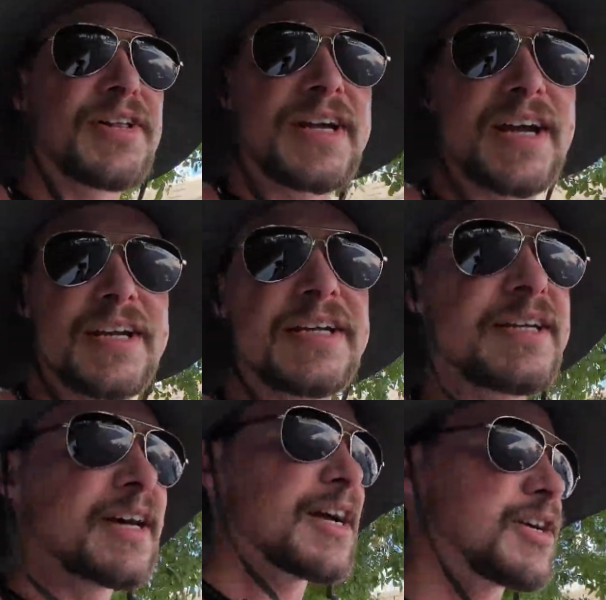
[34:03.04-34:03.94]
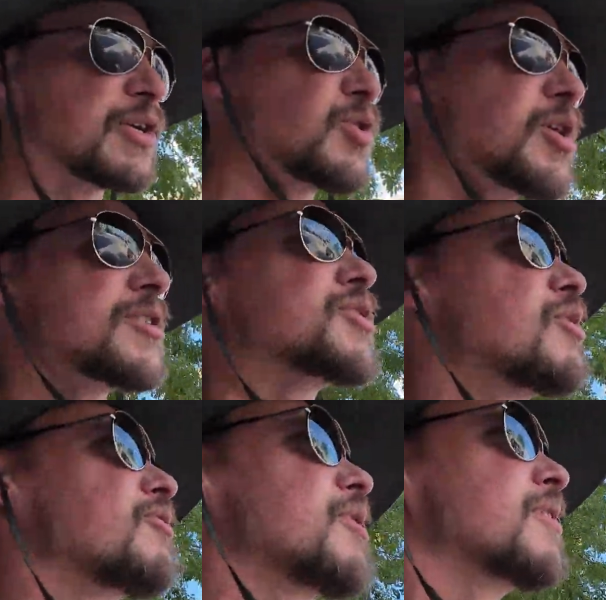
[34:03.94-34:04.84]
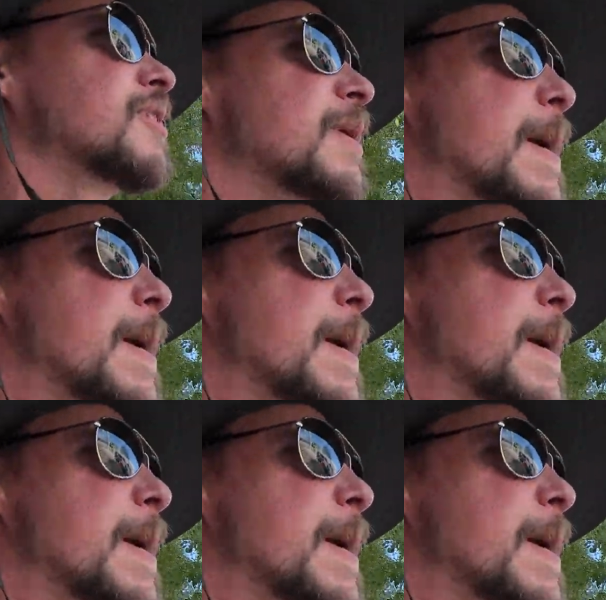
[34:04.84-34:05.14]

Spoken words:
like I could cross over